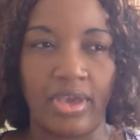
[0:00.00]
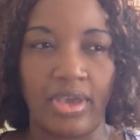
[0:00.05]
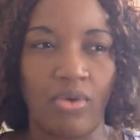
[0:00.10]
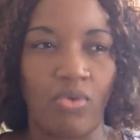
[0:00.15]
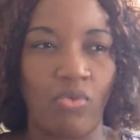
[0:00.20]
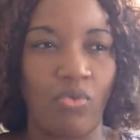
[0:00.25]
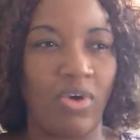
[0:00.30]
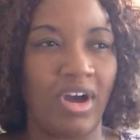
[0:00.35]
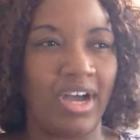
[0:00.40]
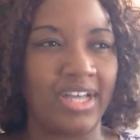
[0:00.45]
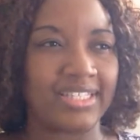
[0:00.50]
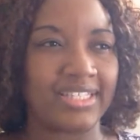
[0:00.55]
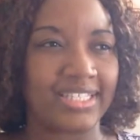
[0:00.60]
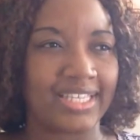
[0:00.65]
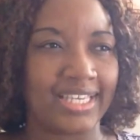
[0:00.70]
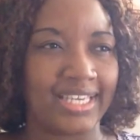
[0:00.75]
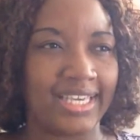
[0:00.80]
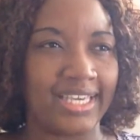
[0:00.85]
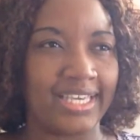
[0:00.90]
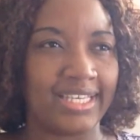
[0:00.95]
What
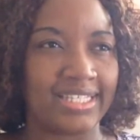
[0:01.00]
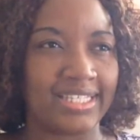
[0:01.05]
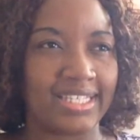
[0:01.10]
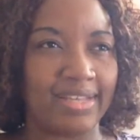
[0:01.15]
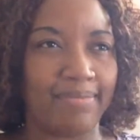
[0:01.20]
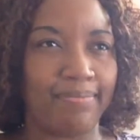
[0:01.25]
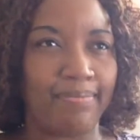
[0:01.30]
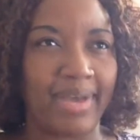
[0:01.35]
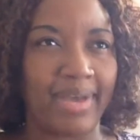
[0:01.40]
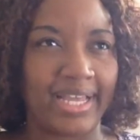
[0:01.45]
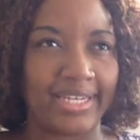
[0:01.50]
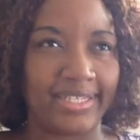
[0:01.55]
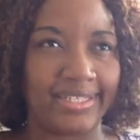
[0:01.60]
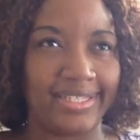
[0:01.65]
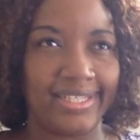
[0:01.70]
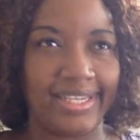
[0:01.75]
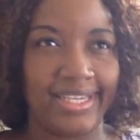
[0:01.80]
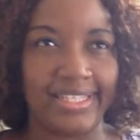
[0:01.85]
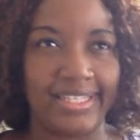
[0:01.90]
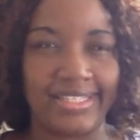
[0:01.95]
is the
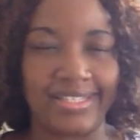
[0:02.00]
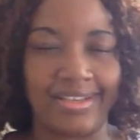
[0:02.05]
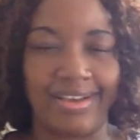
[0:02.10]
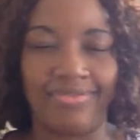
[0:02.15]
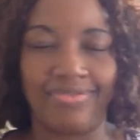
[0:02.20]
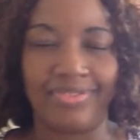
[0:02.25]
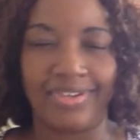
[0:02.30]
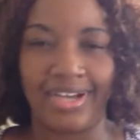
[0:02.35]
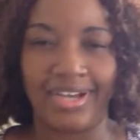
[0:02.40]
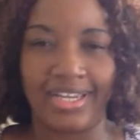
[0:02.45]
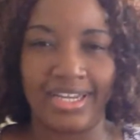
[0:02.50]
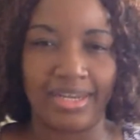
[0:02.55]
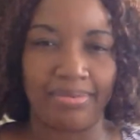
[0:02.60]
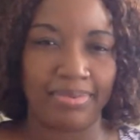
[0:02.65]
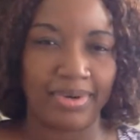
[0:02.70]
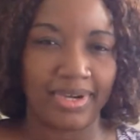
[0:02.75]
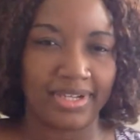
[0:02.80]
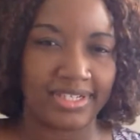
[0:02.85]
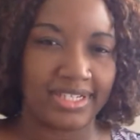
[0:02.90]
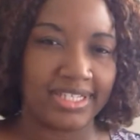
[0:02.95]
mandate of God
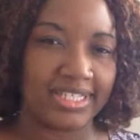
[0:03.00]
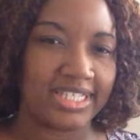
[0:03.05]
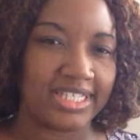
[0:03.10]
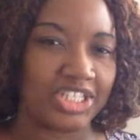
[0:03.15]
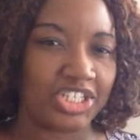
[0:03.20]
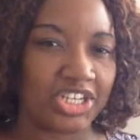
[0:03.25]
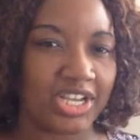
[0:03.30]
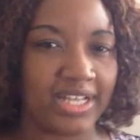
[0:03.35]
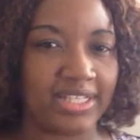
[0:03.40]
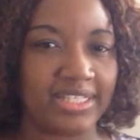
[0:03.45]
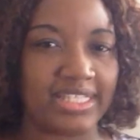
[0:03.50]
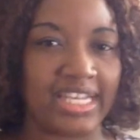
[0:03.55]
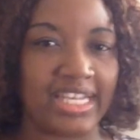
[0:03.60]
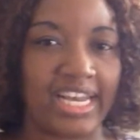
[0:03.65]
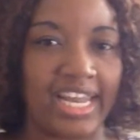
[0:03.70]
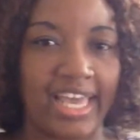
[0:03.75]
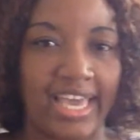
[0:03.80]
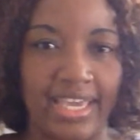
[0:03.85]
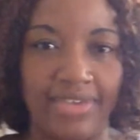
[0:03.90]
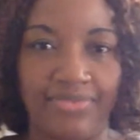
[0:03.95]
upon this child's
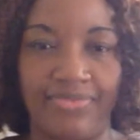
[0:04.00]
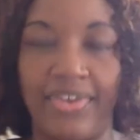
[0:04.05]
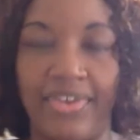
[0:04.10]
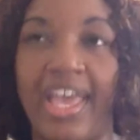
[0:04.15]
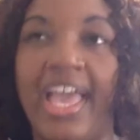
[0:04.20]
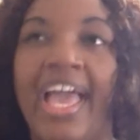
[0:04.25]
life?